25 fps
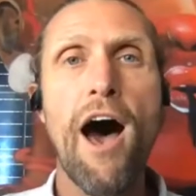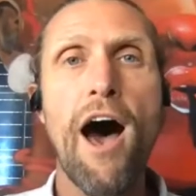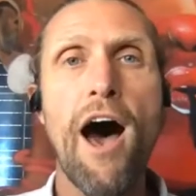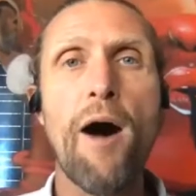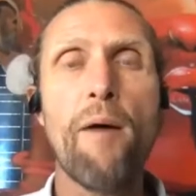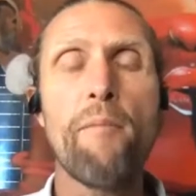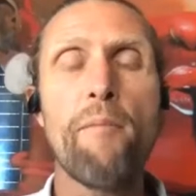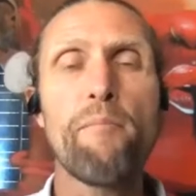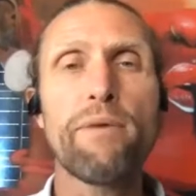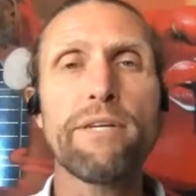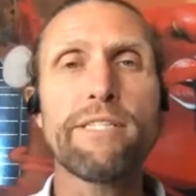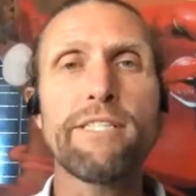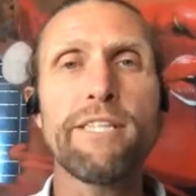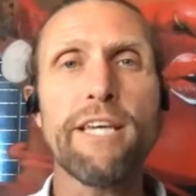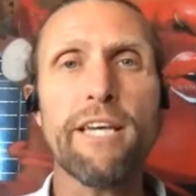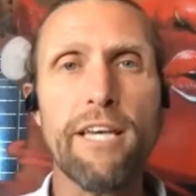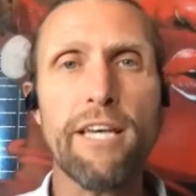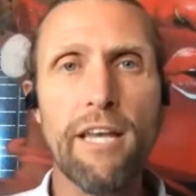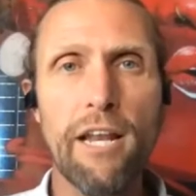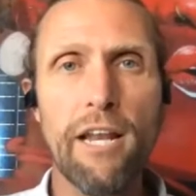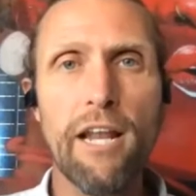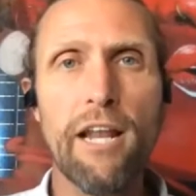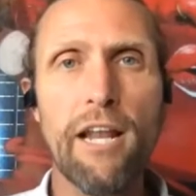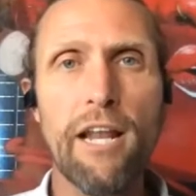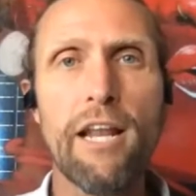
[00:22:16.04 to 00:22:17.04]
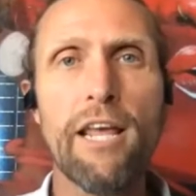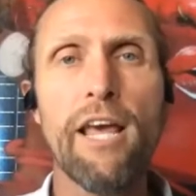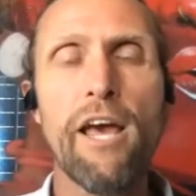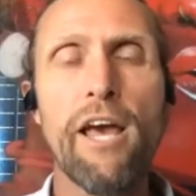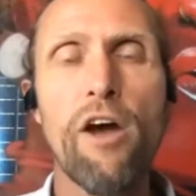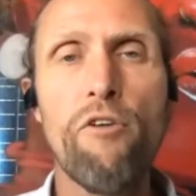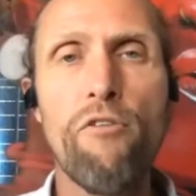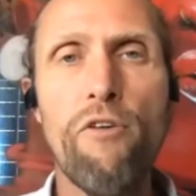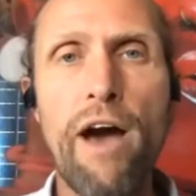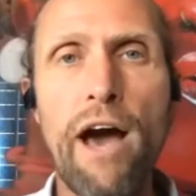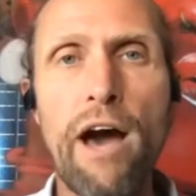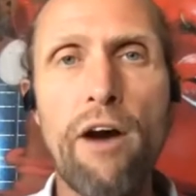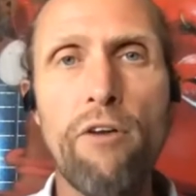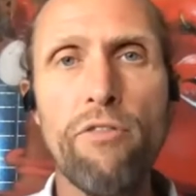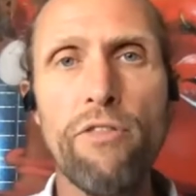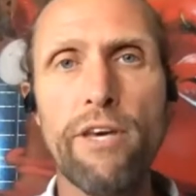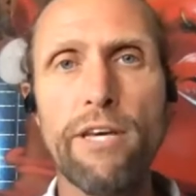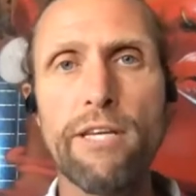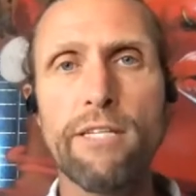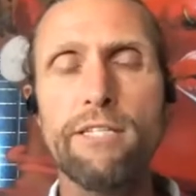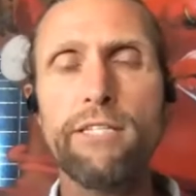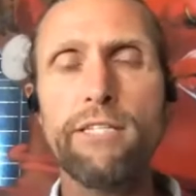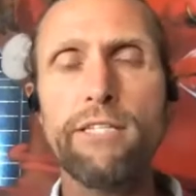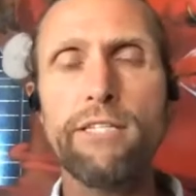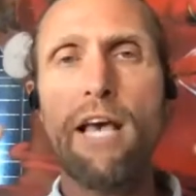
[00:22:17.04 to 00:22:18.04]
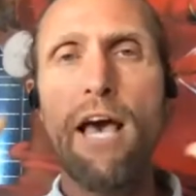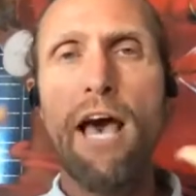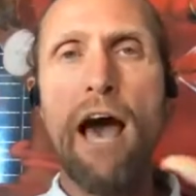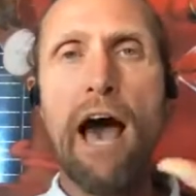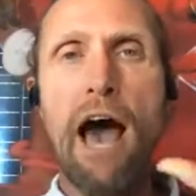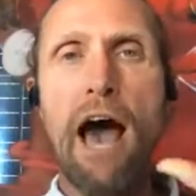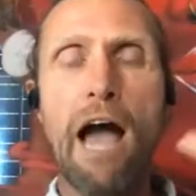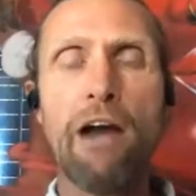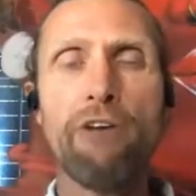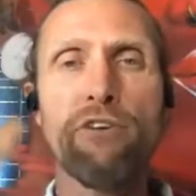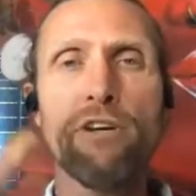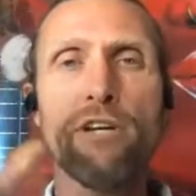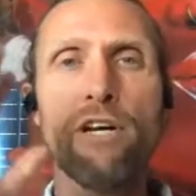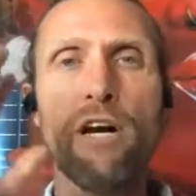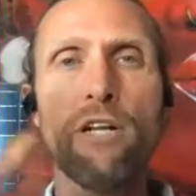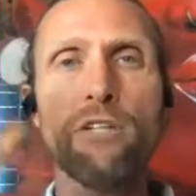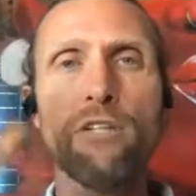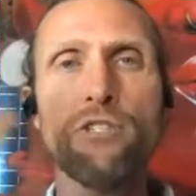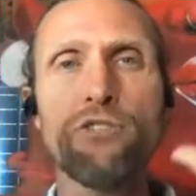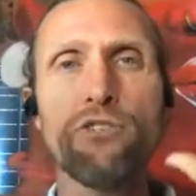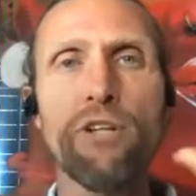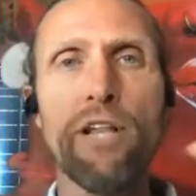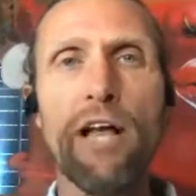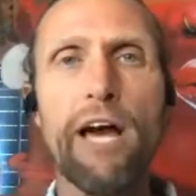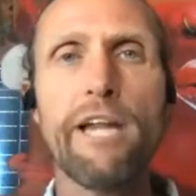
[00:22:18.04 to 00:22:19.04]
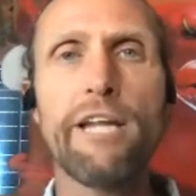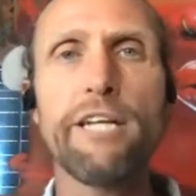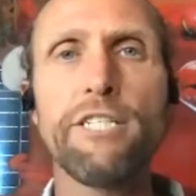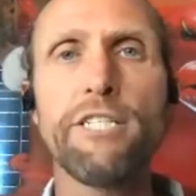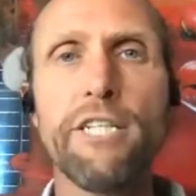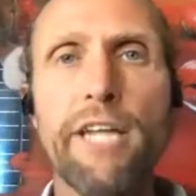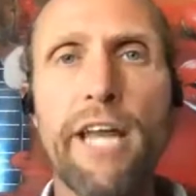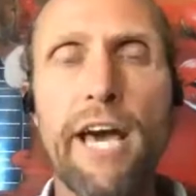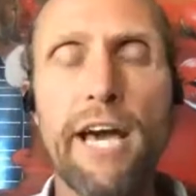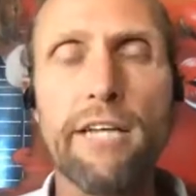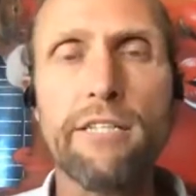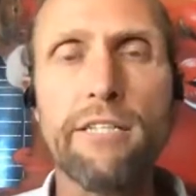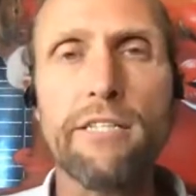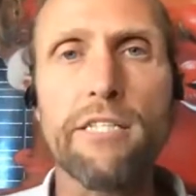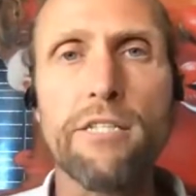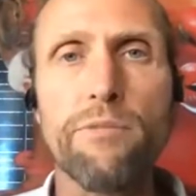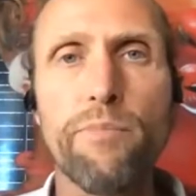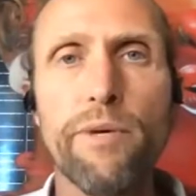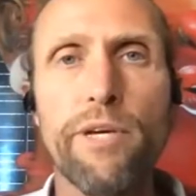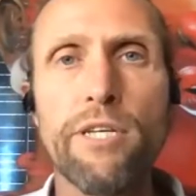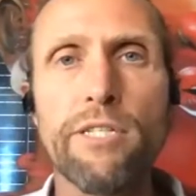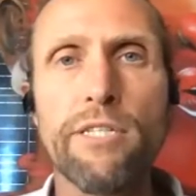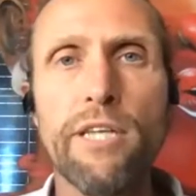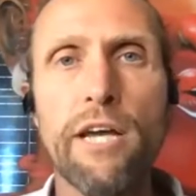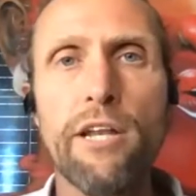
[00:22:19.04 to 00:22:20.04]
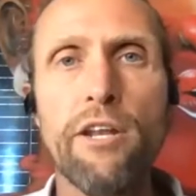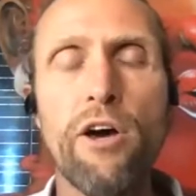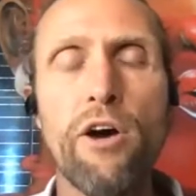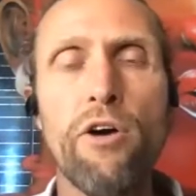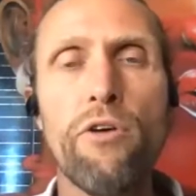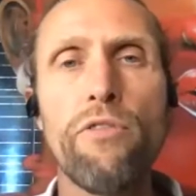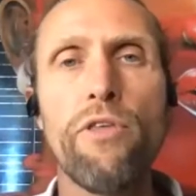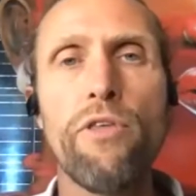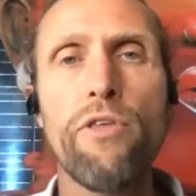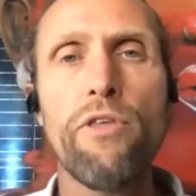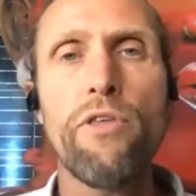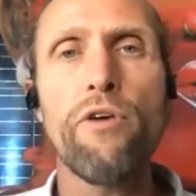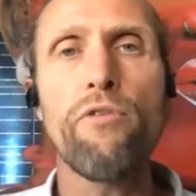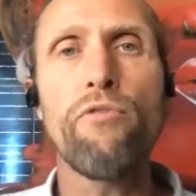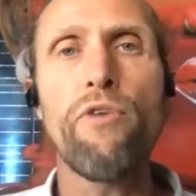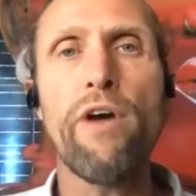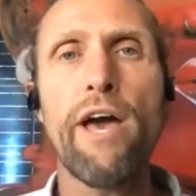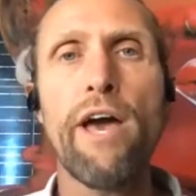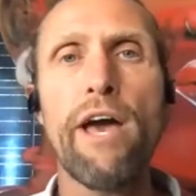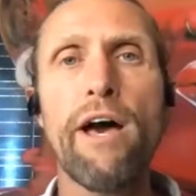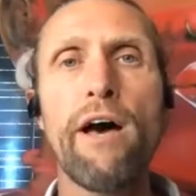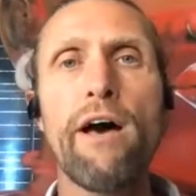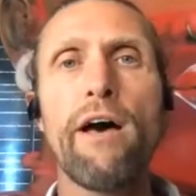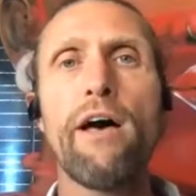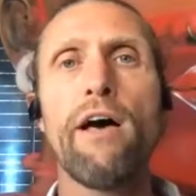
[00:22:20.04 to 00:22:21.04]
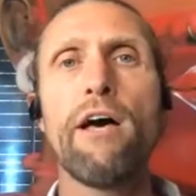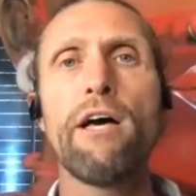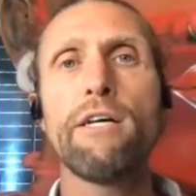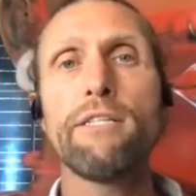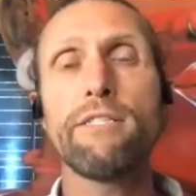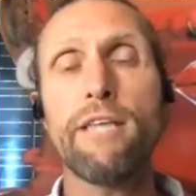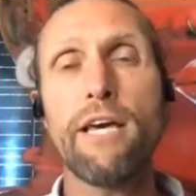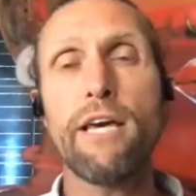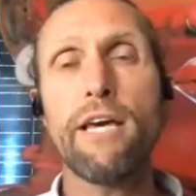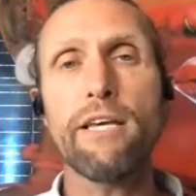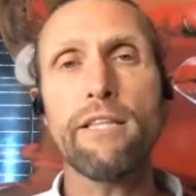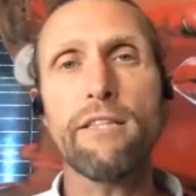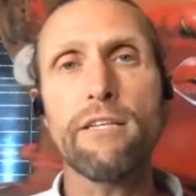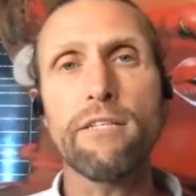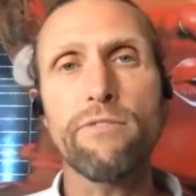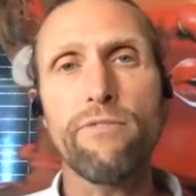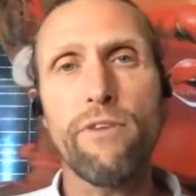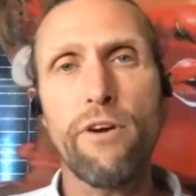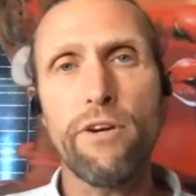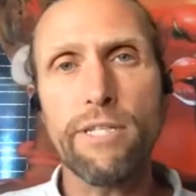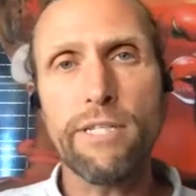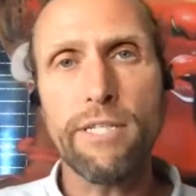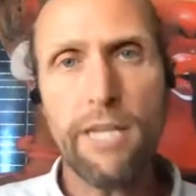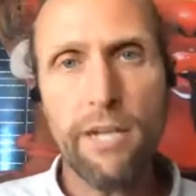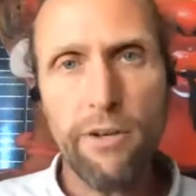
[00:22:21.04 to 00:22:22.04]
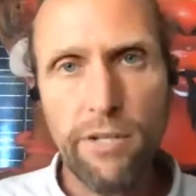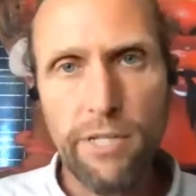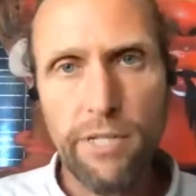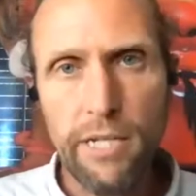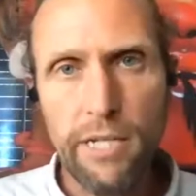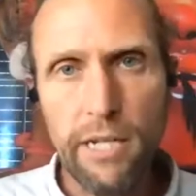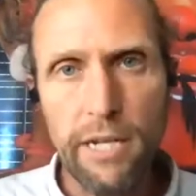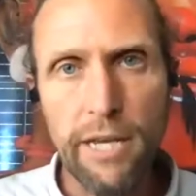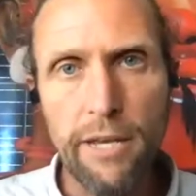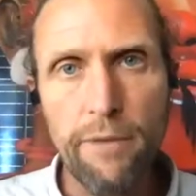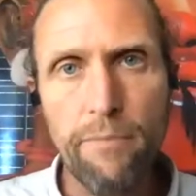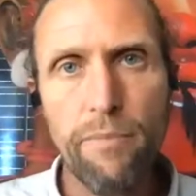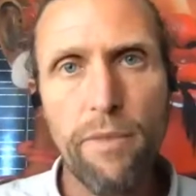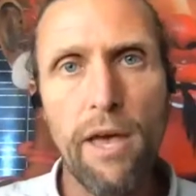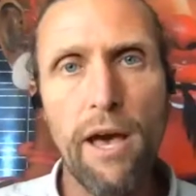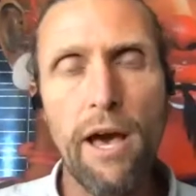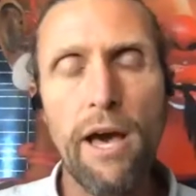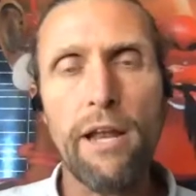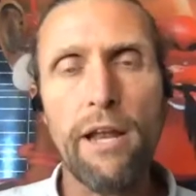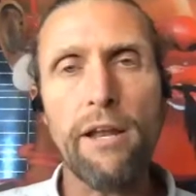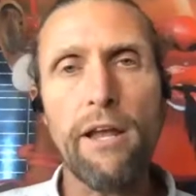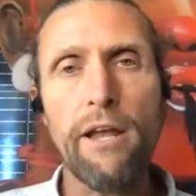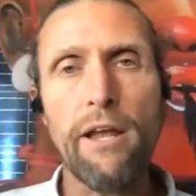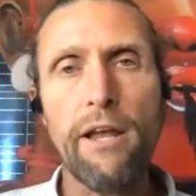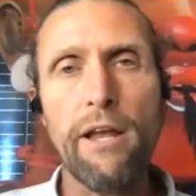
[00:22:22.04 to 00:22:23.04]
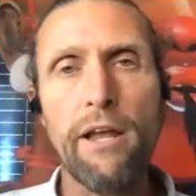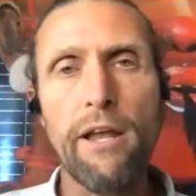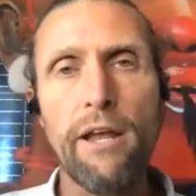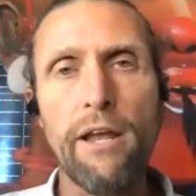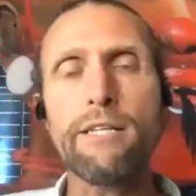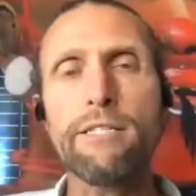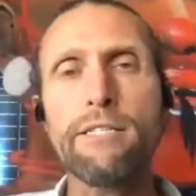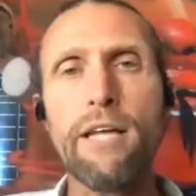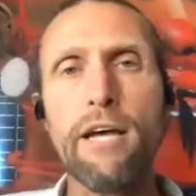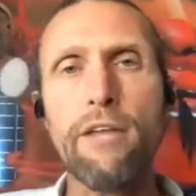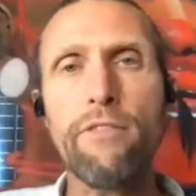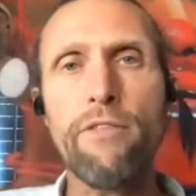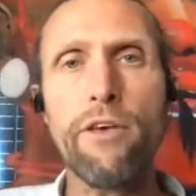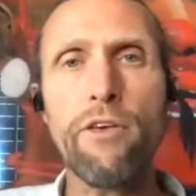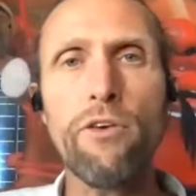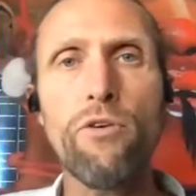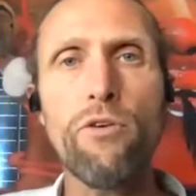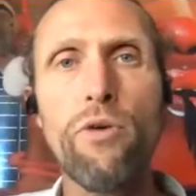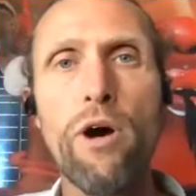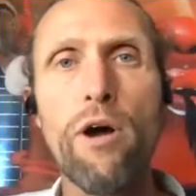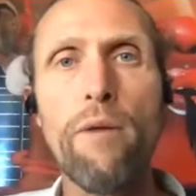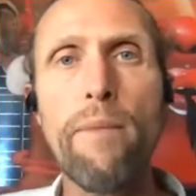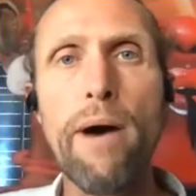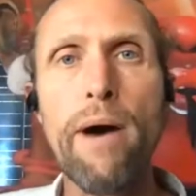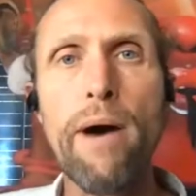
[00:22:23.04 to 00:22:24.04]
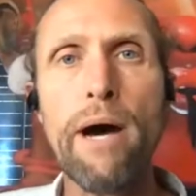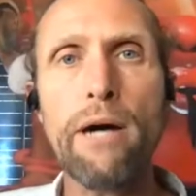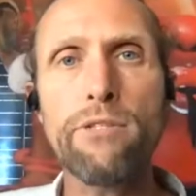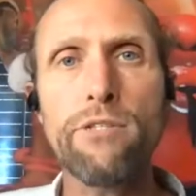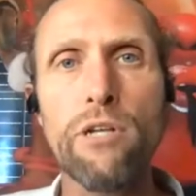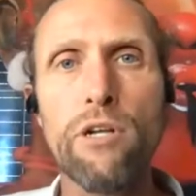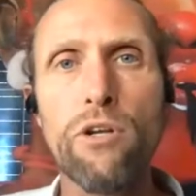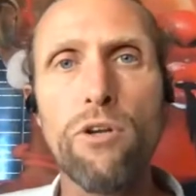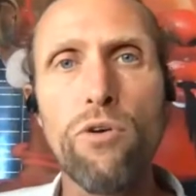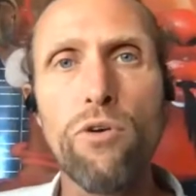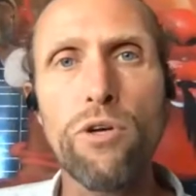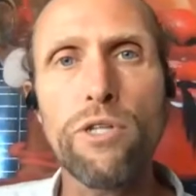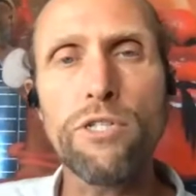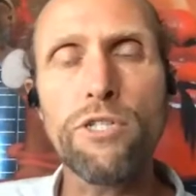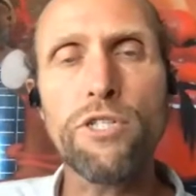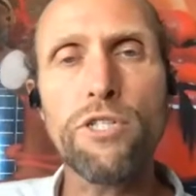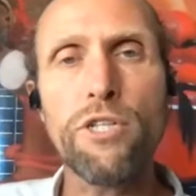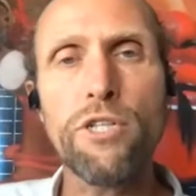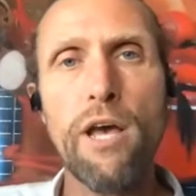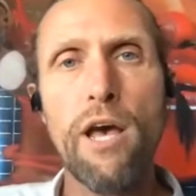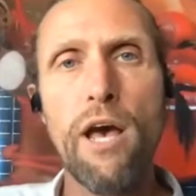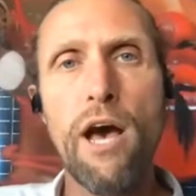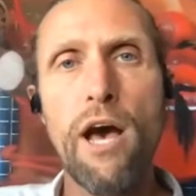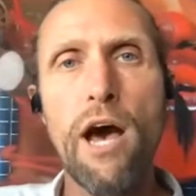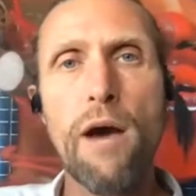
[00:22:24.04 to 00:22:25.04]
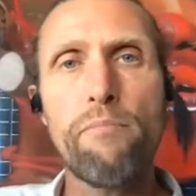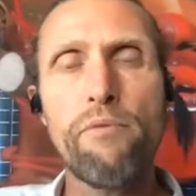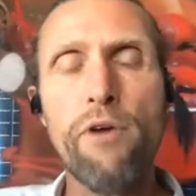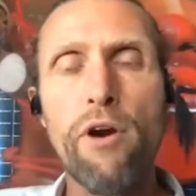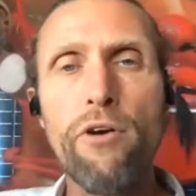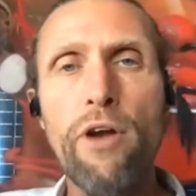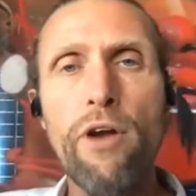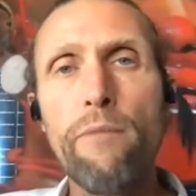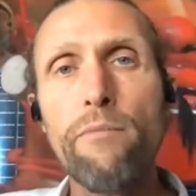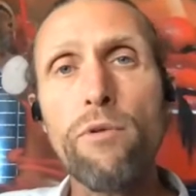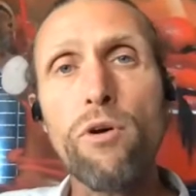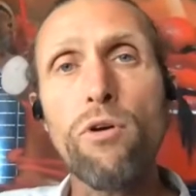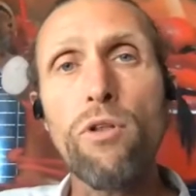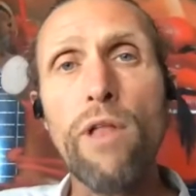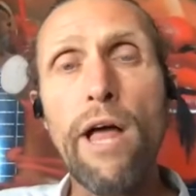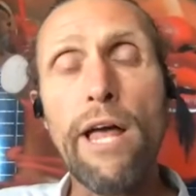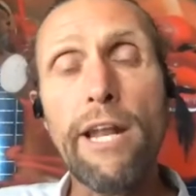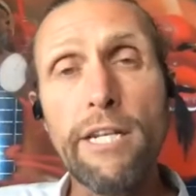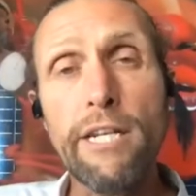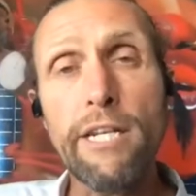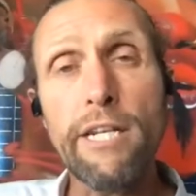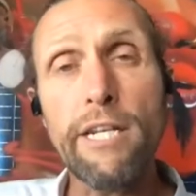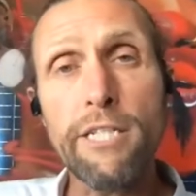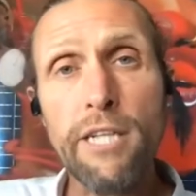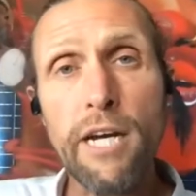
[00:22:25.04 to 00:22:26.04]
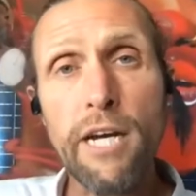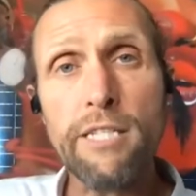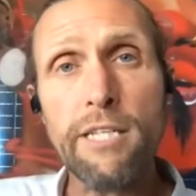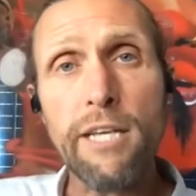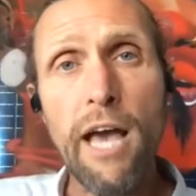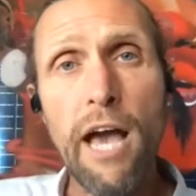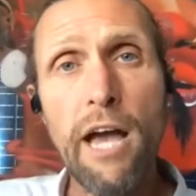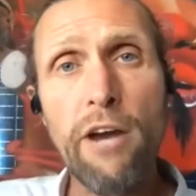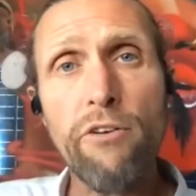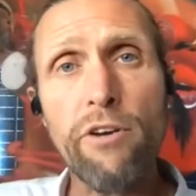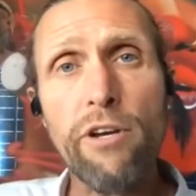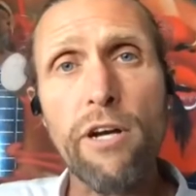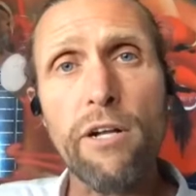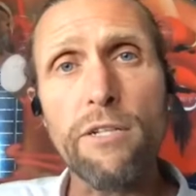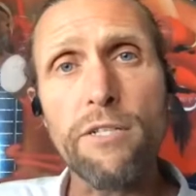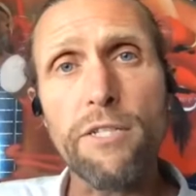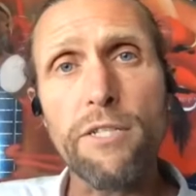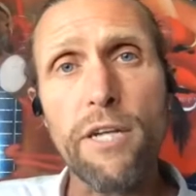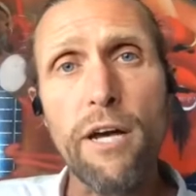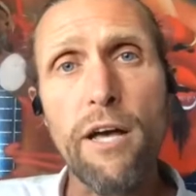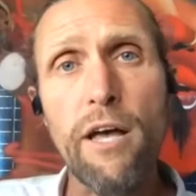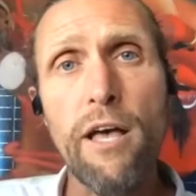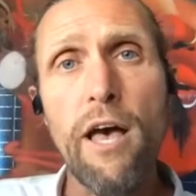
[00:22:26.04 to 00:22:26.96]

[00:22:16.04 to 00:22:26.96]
particularly around this agricultural energy nexus, because I know that REA take this very seriously, and I understand that you are about to launch a program called Energizing Agriculture.